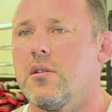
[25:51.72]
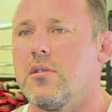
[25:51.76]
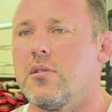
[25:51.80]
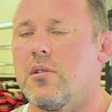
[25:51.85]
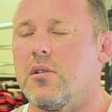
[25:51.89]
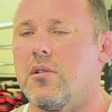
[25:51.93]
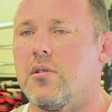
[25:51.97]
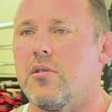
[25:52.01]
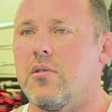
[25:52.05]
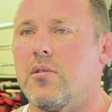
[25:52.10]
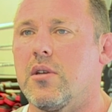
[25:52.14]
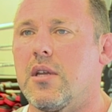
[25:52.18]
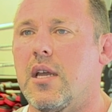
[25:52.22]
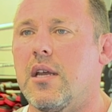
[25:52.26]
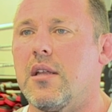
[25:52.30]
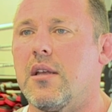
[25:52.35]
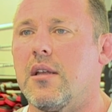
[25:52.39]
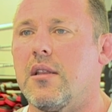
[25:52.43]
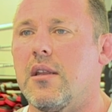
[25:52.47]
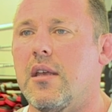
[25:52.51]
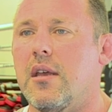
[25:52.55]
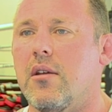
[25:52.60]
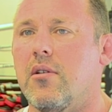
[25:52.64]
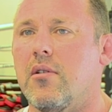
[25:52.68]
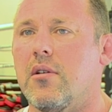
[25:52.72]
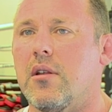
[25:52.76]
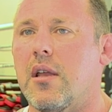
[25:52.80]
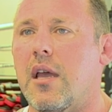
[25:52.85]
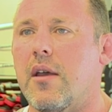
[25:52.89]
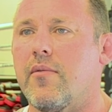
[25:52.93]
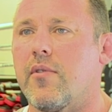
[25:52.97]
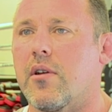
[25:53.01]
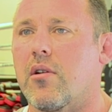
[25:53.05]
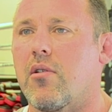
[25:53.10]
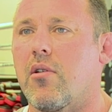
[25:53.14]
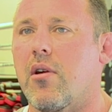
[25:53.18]
to get in there and
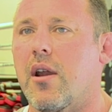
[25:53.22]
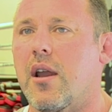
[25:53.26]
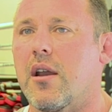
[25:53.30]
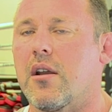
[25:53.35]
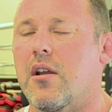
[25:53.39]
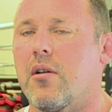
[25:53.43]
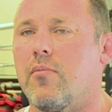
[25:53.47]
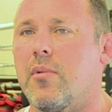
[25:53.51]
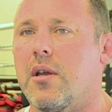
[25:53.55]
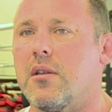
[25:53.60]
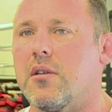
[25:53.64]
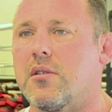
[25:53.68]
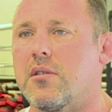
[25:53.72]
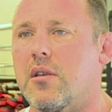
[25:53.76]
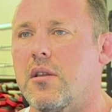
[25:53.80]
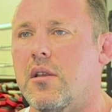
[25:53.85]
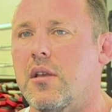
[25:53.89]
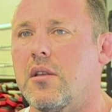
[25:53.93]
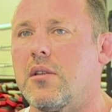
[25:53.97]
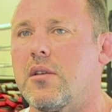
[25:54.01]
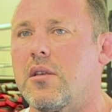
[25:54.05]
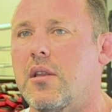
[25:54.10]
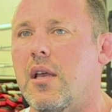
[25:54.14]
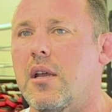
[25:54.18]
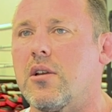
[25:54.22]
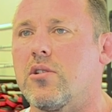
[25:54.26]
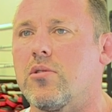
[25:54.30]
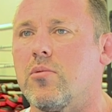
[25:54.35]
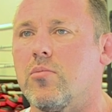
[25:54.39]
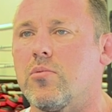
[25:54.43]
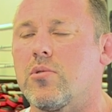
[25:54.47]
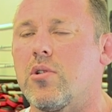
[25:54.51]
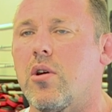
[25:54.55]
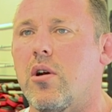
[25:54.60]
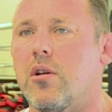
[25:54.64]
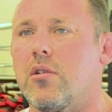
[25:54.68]
have a crack. I mean, there's an
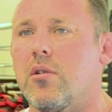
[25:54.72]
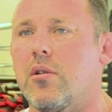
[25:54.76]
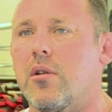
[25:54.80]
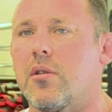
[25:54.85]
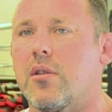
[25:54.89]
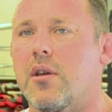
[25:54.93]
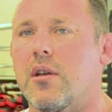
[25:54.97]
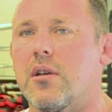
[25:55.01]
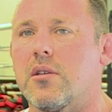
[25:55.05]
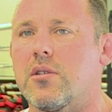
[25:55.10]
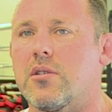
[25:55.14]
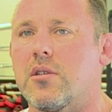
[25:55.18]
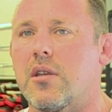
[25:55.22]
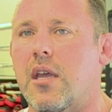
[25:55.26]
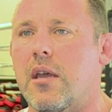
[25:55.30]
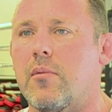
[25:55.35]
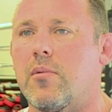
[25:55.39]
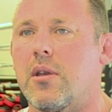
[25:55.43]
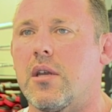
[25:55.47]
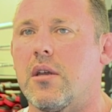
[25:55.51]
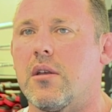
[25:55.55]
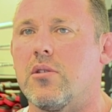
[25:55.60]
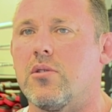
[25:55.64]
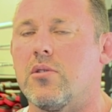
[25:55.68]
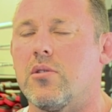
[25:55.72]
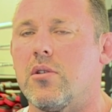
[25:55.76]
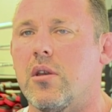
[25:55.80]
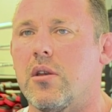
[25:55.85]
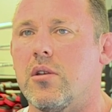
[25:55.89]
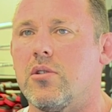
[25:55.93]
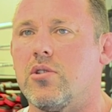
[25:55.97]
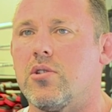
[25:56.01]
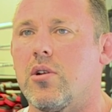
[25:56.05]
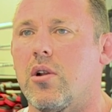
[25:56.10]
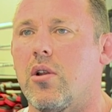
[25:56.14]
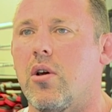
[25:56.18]
international title. I think it's happening
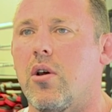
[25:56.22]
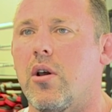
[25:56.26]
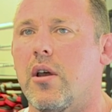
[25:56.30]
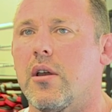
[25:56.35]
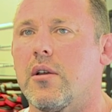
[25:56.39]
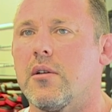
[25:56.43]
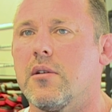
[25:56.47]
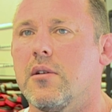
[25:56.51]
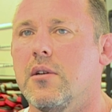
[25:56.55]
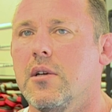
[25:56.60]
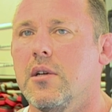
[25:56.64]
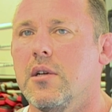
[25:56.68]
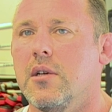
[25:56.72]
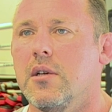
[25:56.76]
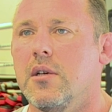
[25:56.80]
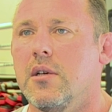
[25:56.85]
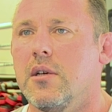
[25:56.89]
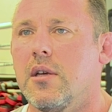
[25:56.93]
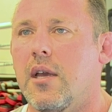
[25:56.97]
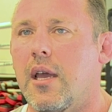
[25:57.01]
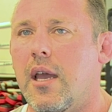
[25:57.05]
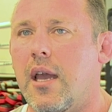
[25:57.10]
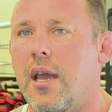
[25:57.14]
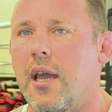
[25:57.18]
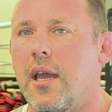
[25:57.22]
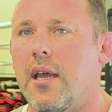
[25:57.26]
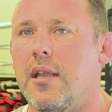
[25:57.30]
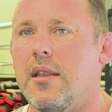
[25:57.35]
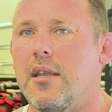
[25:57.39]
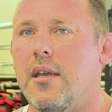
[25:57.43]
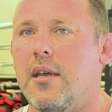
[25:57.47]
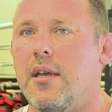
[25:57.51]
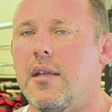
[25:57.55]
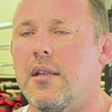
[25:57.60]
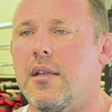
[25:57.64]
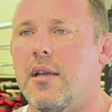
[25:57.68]
in July. And
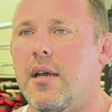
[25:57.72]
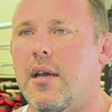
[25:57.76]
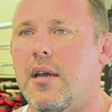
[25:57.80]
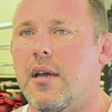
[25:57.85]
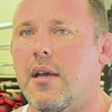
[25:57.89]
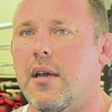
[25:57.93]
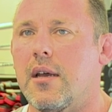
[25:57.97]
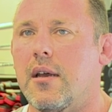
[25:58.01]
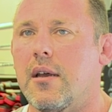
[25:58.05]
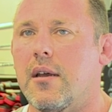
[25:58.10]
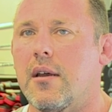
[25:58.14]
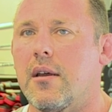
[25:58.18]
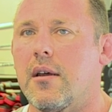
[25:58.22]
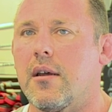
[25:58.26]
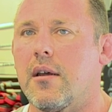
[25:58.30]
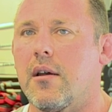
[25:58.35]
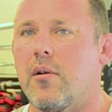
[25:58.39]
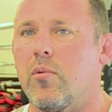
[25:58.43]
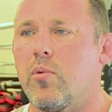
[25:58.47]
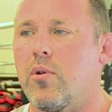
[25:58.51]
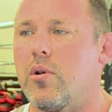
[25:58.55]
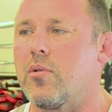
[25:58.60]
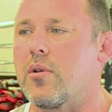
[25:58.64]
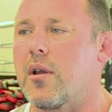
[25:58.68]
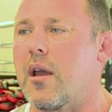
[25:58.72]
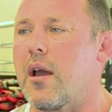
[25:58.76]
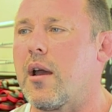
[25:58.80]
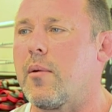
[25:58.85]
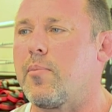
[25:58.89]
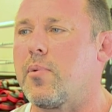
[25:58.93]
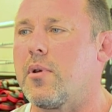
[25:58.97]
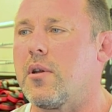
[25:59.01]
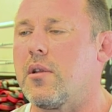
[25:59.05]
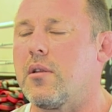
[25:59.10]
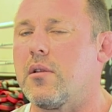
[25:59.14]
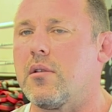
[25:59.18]
then a World
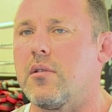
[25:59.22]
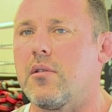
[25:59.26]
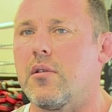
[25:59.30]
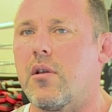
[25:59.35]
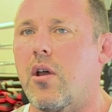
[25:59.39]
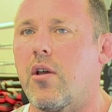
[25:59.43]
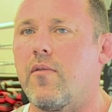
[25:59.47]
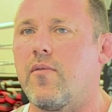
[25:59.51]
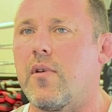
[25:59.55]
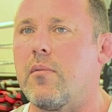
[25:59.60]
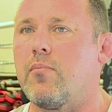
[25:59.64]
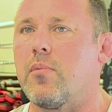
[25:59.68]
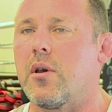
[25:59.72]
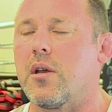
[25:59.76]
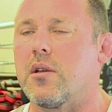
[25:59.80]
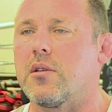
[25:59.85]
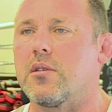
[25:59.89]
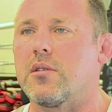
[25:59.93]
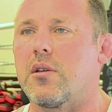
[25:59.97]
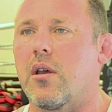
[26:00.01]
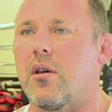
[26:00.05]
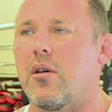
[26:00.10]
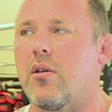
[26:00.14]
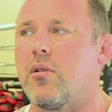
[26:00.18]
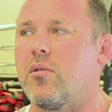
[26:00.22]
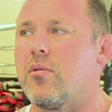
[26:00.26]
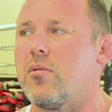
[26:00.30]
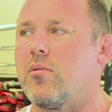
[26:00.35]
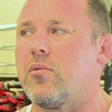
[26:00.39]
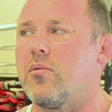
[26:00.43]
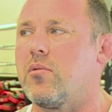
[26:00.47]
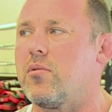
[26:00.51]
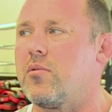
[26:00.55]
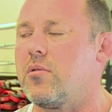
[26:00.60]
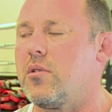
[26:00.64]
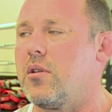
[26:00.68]
Cup in November.
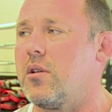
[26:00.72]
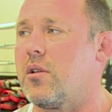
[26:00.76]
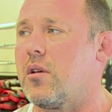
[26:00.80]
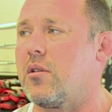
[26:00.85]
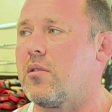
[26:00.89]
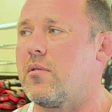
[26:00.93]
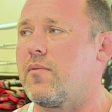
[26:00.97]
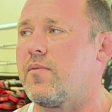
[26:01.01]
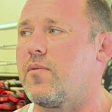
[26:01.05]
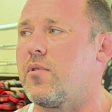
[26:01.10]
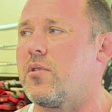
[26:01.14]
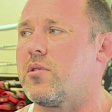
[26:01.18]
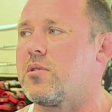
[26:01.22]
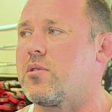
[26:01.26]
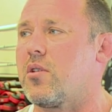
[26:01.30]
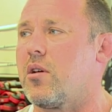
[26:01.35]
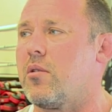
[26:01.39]
So, you know, the first